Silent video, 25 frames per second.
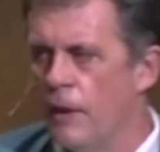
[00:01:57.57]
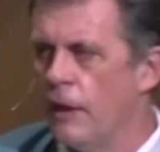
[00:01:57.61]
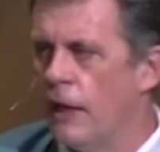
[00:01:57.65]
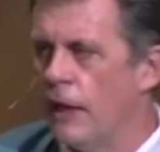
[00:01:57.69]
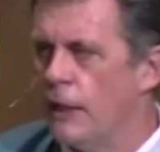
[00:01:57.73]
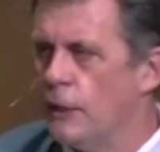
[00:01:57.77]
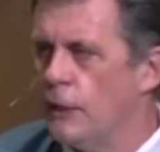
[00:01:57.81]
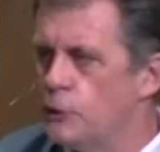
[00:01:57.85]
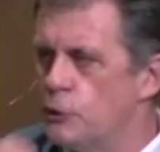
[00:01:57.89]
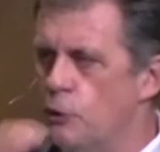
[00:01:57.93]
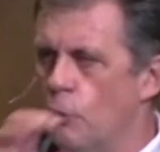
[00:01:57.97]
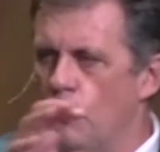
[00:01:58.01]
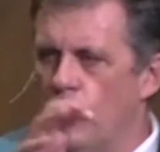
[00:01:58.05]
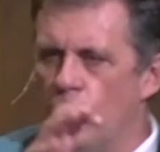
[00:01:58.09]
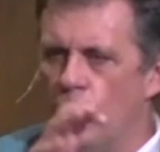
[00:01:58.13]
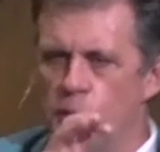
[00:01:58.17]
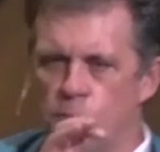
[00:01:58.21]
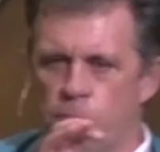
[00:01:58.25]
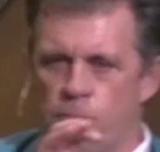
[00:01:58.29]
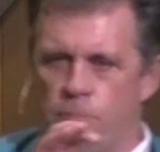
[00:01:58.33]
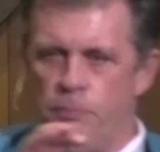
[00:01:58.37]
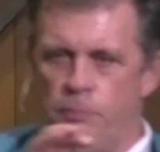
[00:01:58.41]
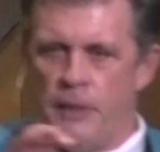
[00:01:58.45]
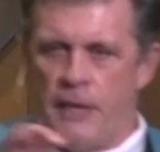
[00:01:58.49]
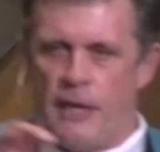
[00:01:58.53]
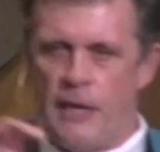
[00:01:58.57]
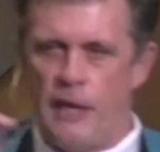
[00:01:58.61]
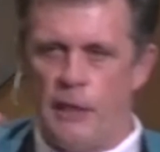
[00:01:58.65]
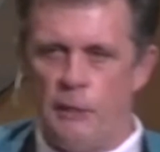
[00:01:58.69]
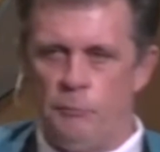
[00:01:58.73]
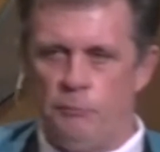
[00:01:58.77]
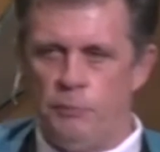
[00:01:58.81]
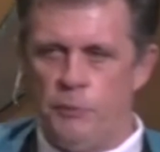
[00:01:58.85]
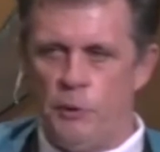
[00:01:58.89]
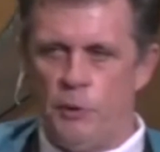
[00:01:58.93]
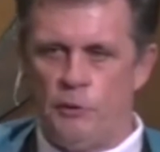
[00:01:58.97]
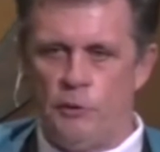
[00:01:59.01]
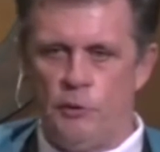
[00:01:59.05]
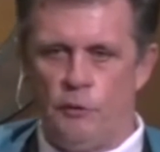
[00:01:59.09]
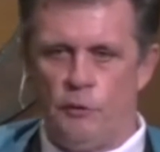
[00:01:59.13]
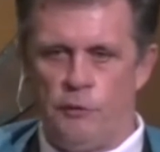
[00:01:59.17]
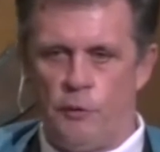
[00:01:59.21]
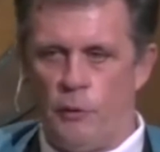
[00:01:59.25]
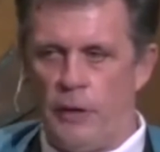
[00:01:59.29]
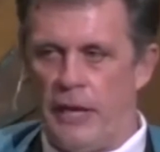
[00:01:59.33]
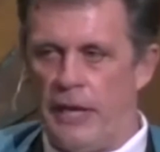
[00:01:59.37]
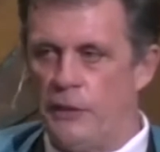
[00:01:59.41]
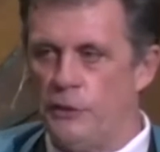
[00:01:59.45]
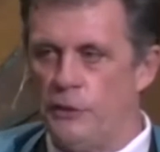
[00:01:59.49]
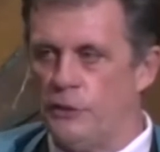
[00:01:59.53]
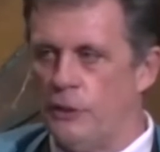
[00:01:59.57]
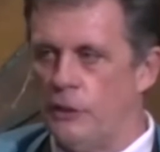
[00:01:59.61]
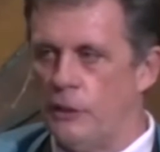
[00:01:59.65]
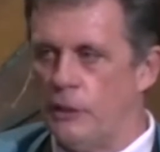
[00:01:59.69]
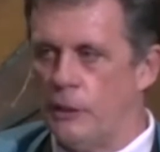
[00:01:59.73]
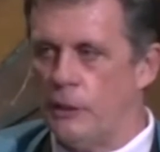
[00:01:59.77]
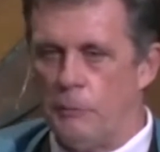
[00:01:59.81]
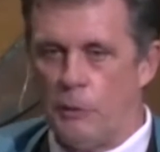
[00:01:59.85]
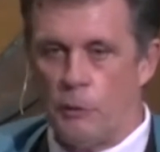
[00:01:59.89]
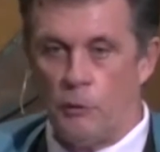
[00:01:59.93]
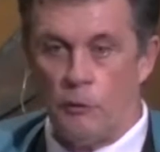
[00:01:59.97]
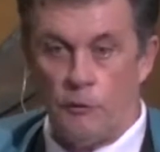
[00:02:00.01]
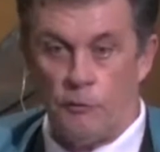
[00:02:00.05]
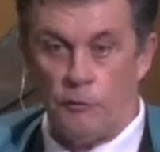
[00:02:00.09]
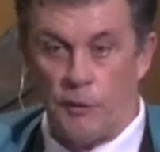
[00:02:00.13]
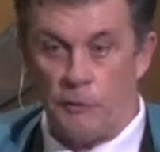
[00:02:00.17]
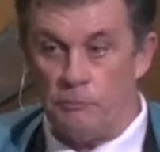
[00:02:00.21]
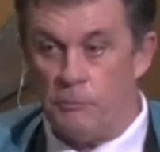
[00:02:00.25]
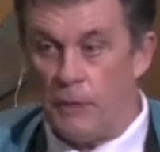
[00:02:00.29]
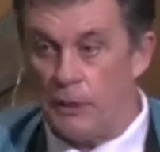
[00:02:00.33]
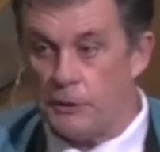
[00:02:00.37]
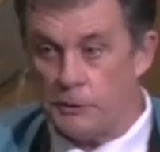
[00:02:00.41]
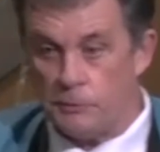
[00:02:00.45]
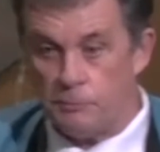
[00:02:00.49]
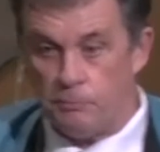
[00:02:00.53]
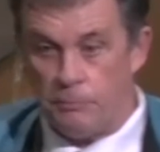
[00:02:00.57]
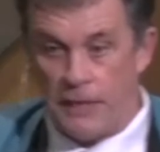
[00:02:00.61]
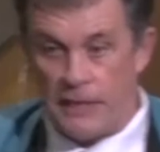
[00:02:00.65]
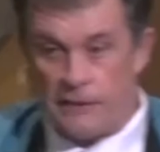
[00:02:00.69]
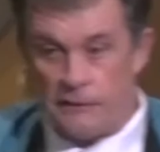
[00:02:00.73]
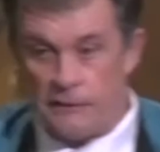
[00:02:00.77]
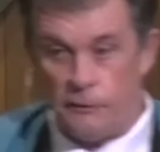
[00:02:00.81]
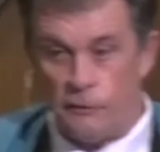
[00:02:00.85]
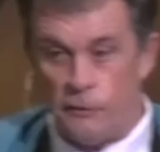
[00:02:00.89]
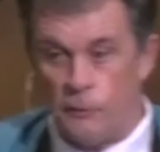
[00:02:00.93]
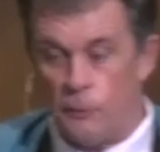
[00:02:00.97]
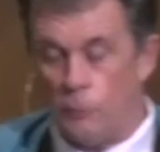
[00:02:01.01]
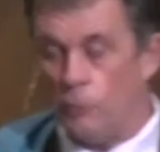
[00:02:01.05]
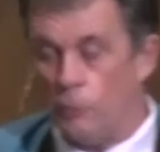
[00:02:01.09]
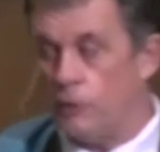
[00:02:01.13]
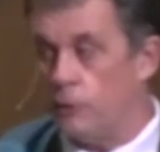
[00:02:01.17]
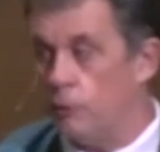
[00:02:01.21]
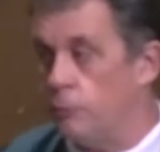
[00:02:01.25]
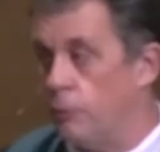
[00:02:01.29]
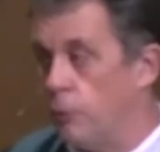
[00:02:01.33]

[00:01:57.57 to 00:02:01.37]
And he saw this big, beautiful engine coming over, much better than the one that